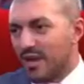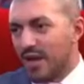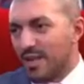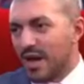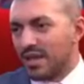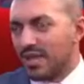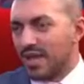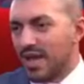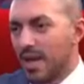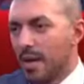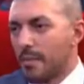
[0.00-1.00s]
about it
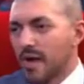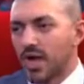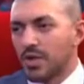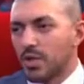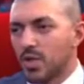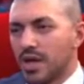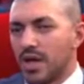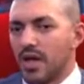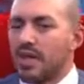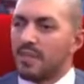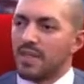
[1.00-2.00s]
today, but I do it
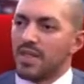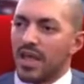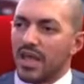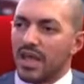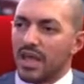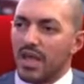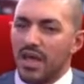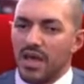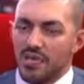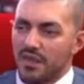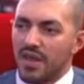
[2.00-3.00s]
like
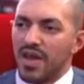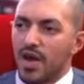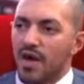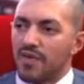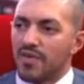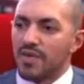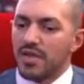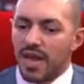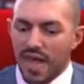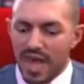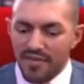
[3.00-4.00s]
very often, that
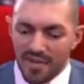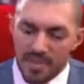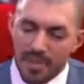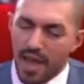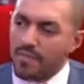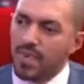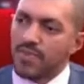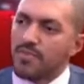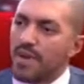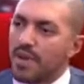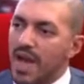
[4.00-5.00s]
I have a piece
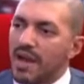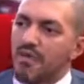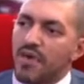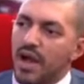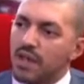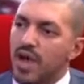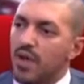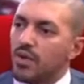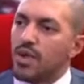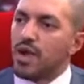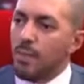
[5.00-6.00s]
of paper and I write
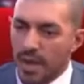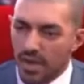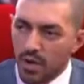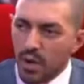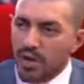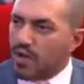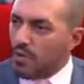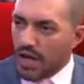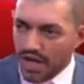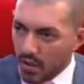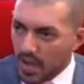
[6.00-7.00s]
down my goals and
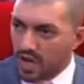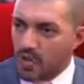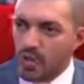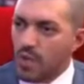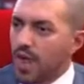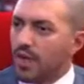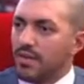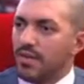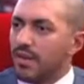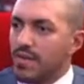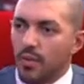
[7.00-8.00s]
what I want to do
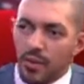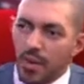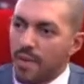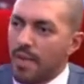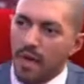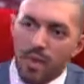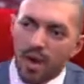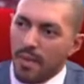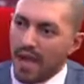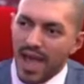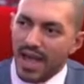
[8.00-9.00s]
and what
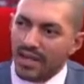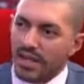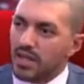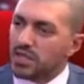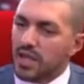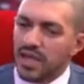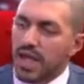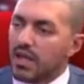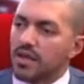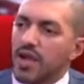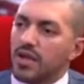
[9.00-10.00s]
I'm at, and I just
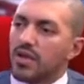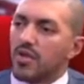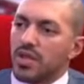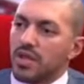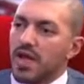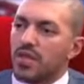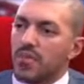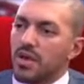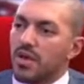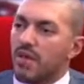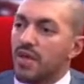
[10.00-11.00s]
start criticizing
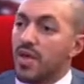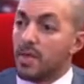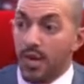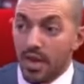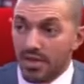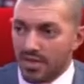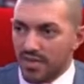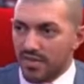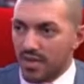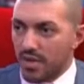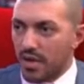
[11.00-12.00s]
myself
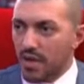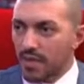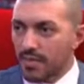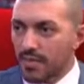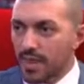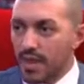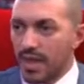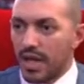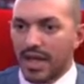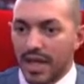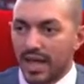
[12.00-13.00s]
positively, like